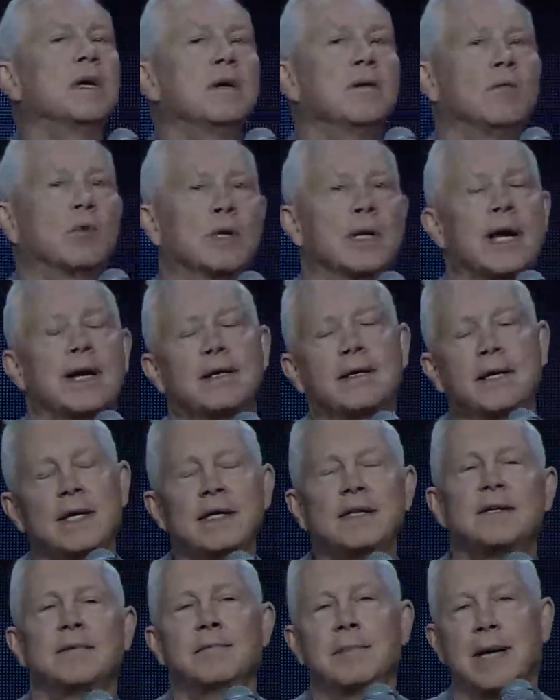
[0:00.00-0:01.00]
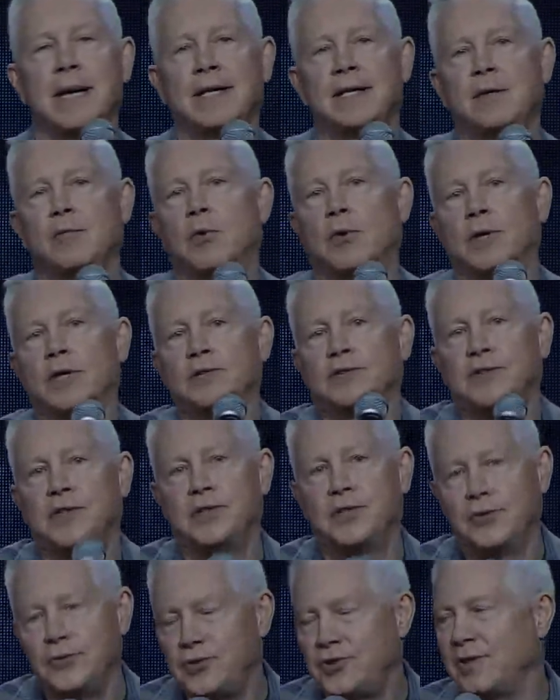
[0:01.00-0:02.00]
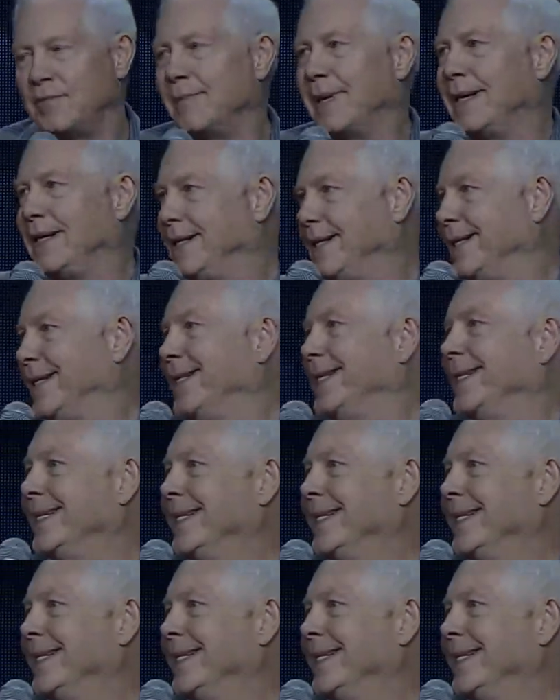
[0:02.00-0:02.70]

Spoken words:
we're not kingdom-minded, we're institution-minded.